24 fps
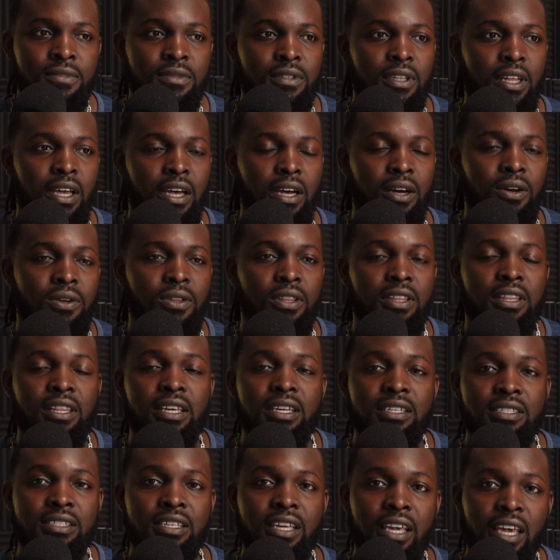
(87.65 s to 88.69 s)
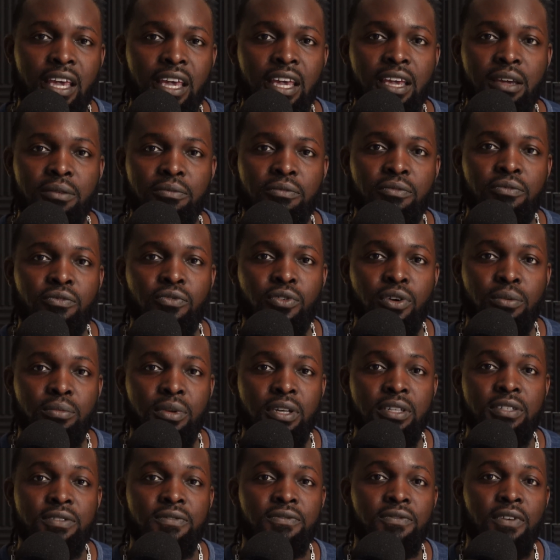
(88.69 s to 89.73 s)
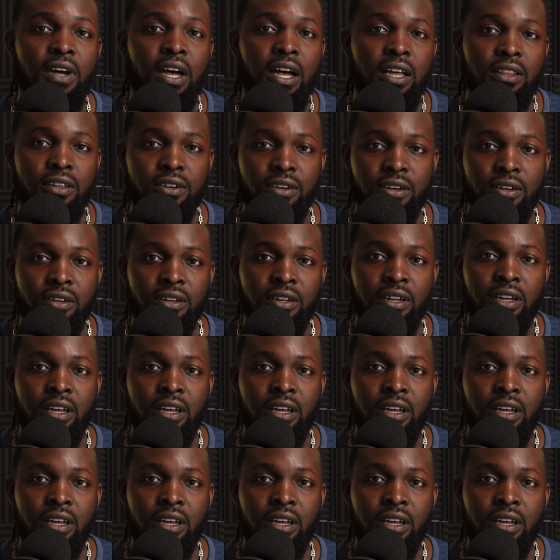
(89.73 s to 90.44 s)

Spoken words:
Now, this came from his father.